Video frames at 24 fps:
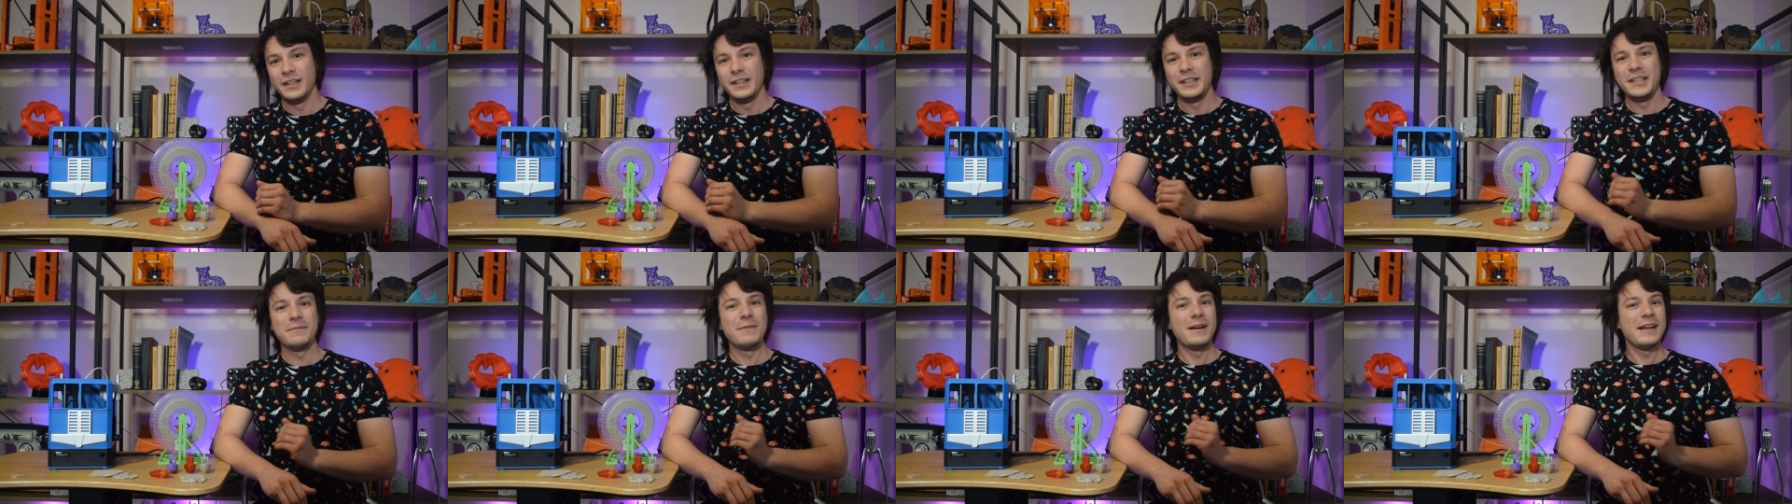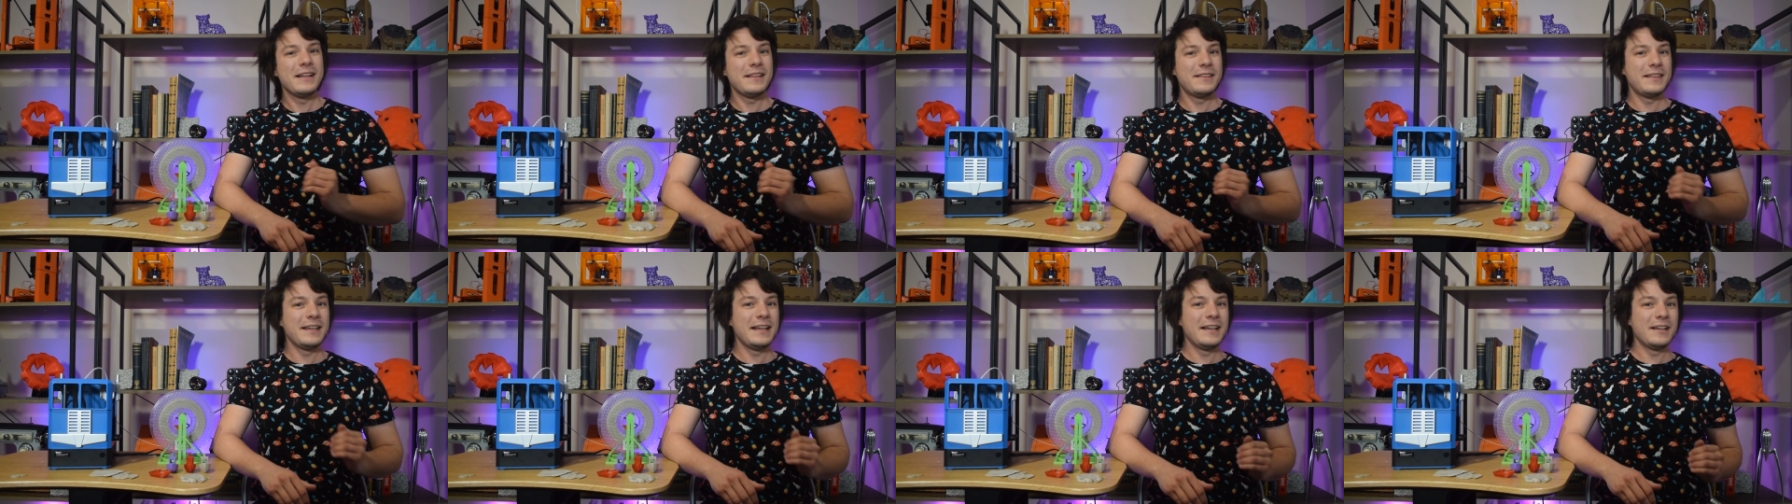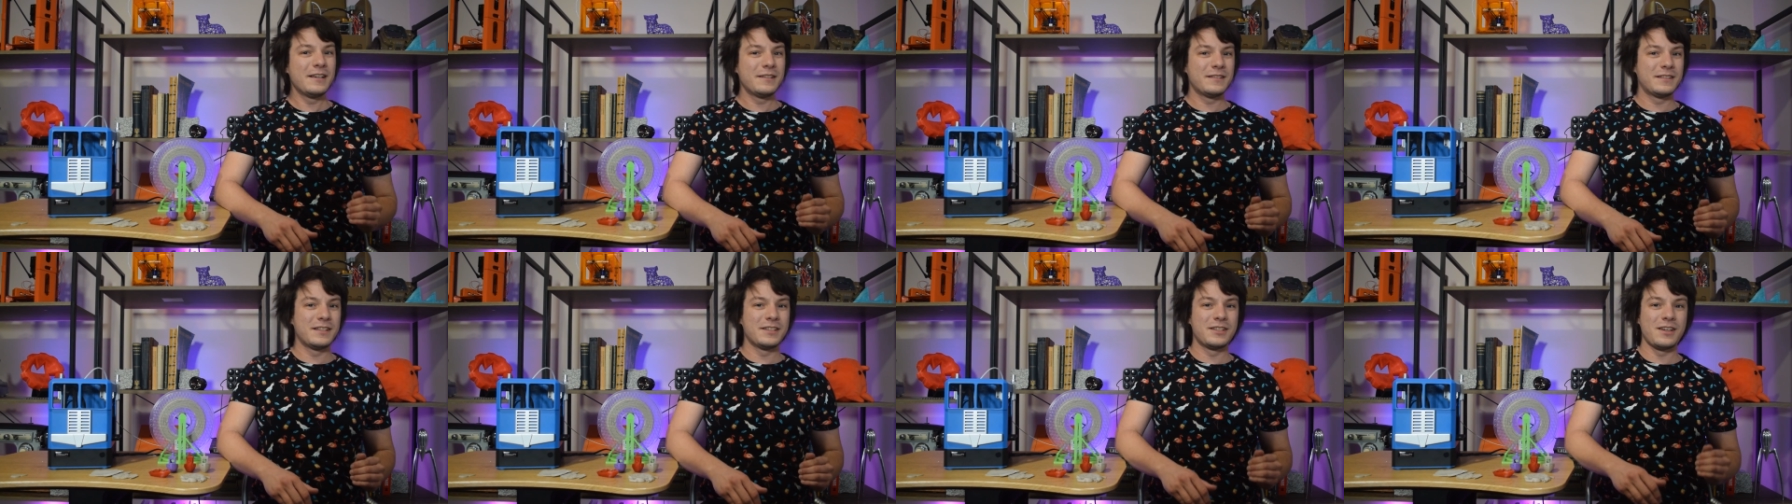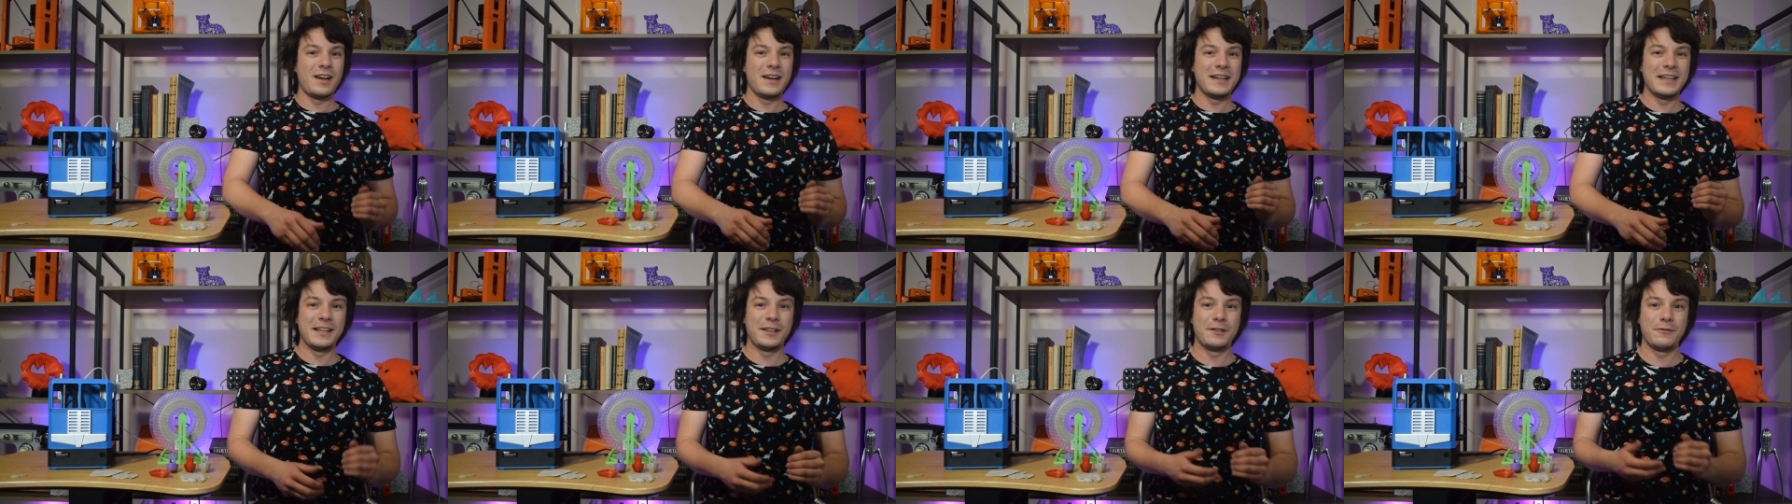You might think
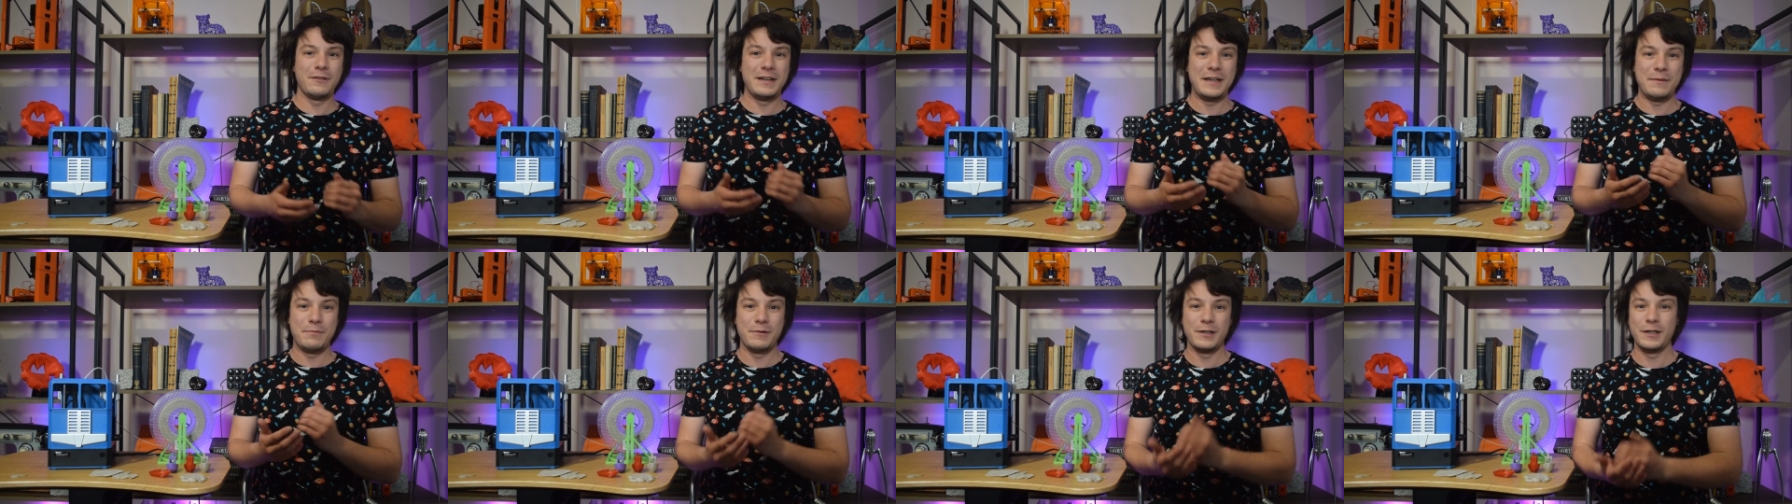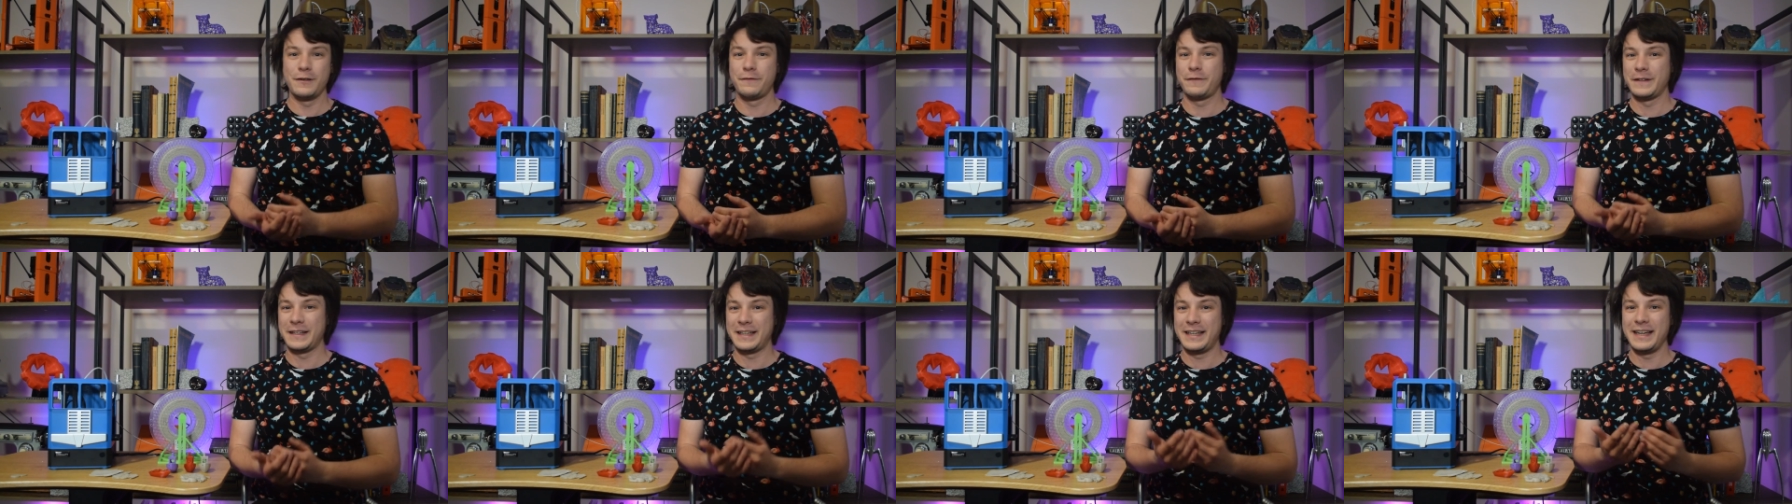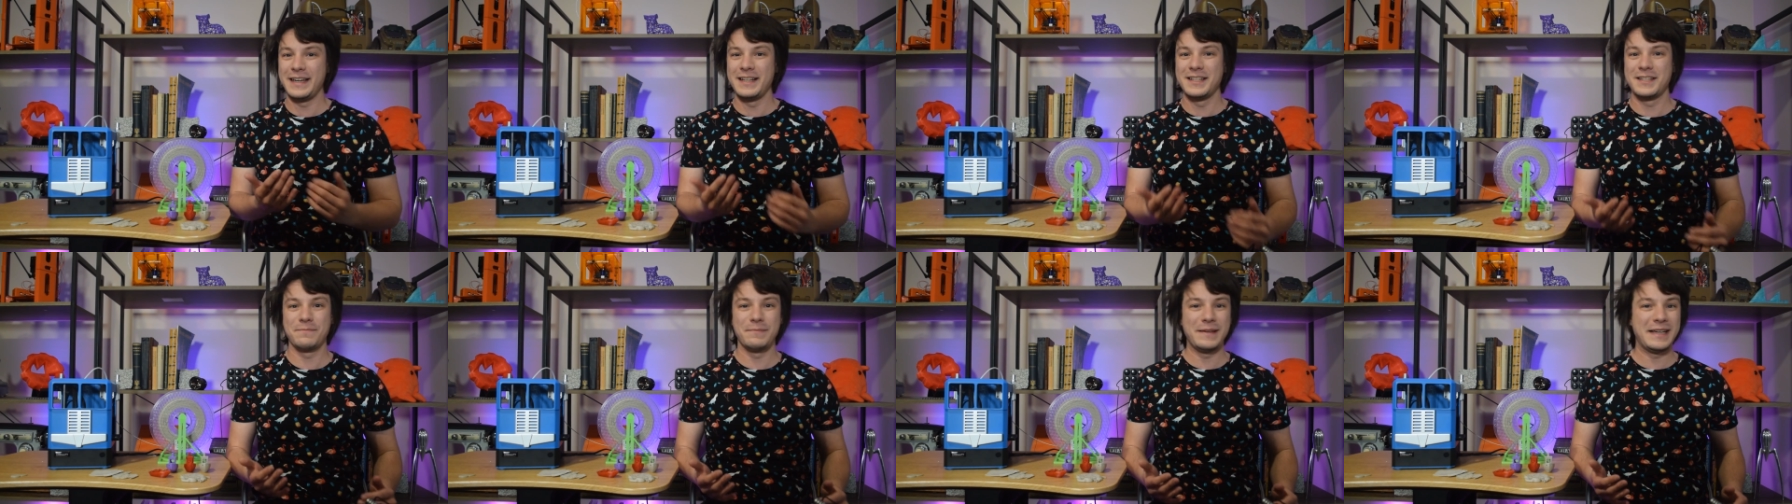designing a 3D printer for kids